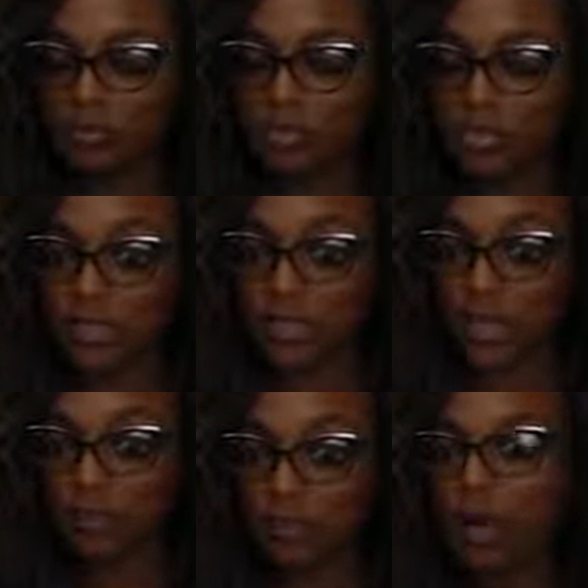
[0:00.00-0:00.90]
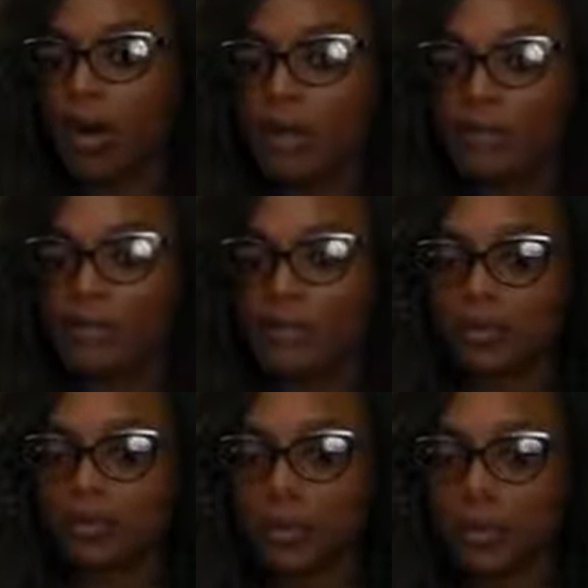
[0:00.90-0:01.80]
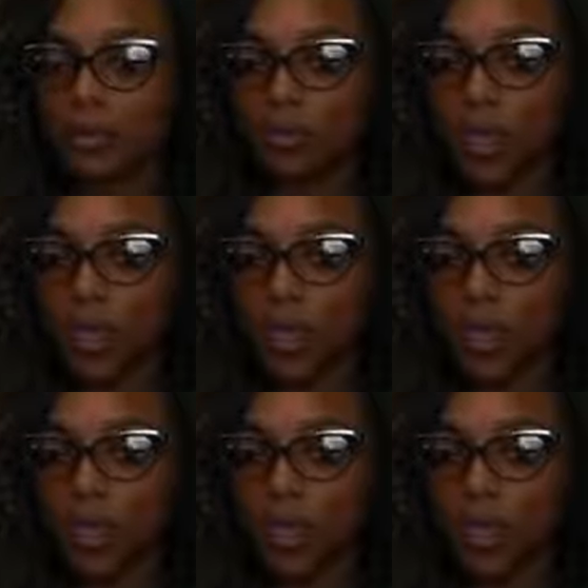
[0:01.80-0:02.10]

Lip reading: just kept on, you know,